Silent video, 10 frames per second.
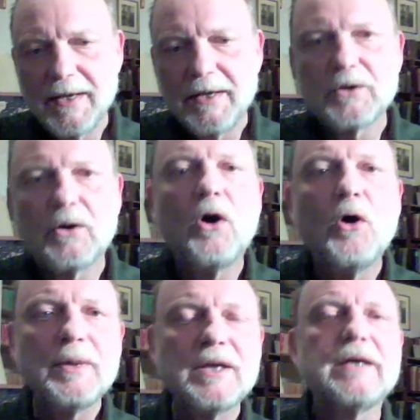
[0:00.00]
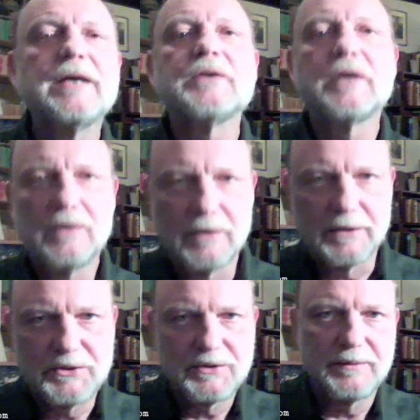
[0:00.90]
openly
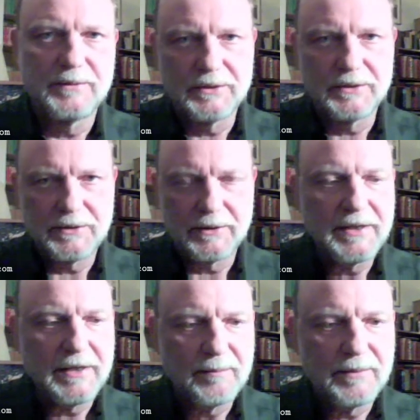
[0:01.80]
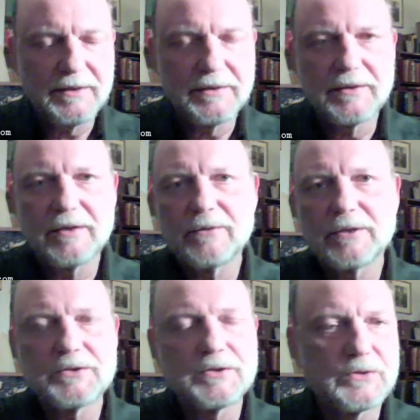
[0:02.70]
acknowledged military campaign in
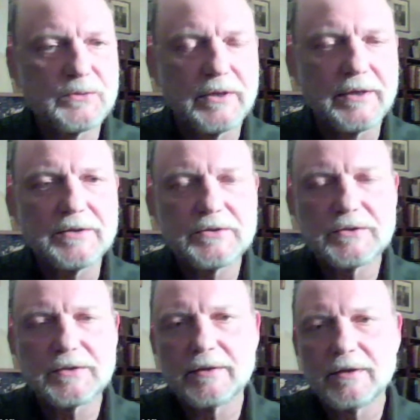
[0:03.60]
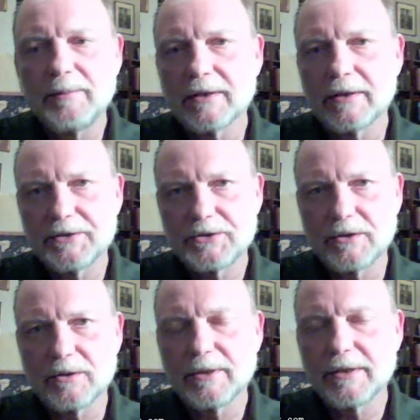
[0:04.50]
Africa since the war against Libya last
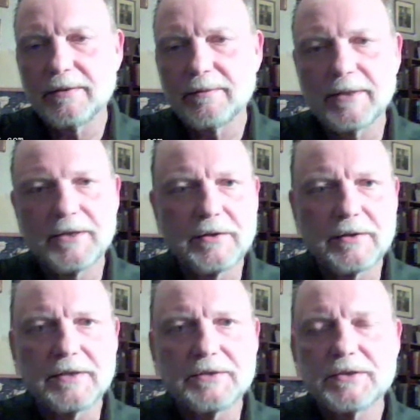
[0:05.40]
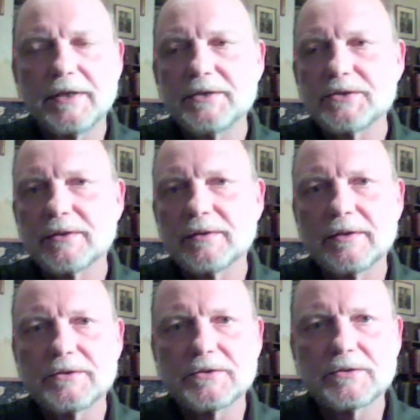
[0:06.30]
year by the United States, and
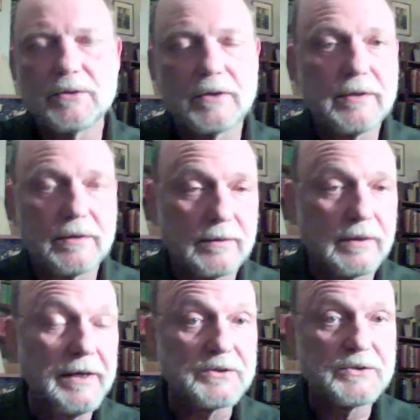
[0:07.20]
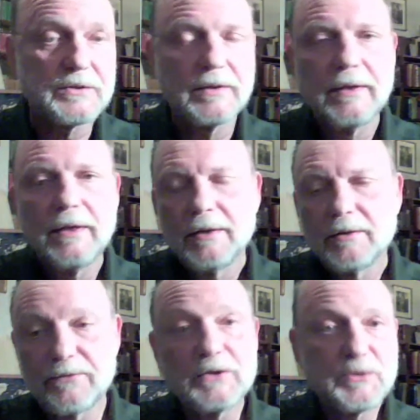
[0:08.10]
its latest,
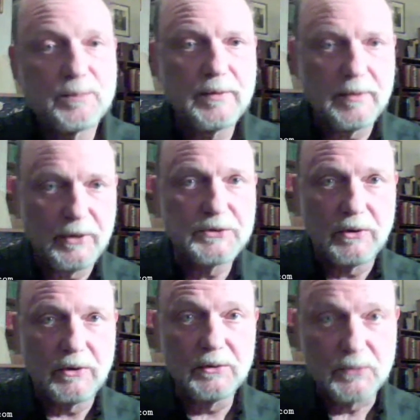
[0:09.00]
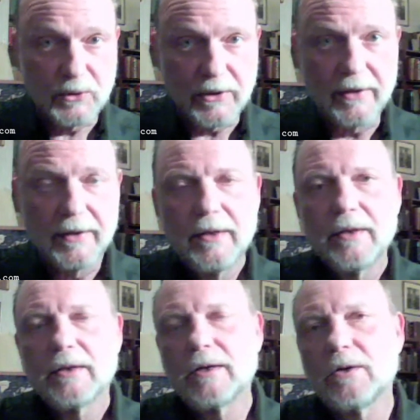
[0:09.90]
the first post-Cold War
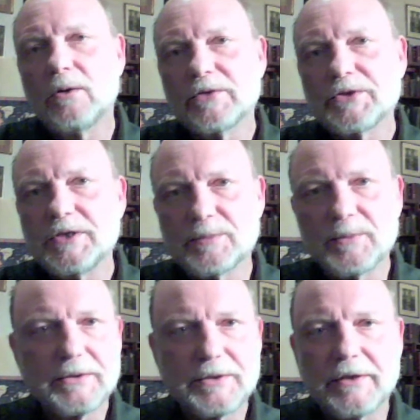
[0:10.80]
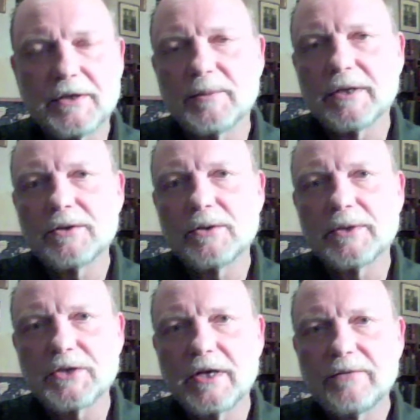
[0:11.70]
overseas military command,
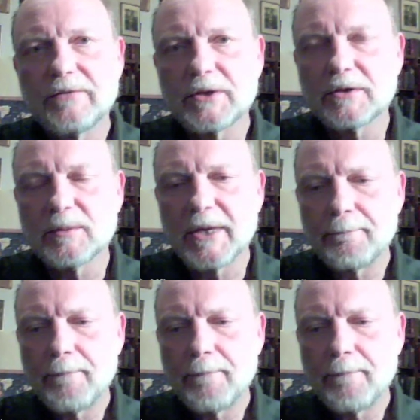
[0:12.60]
U.S. Africa Command.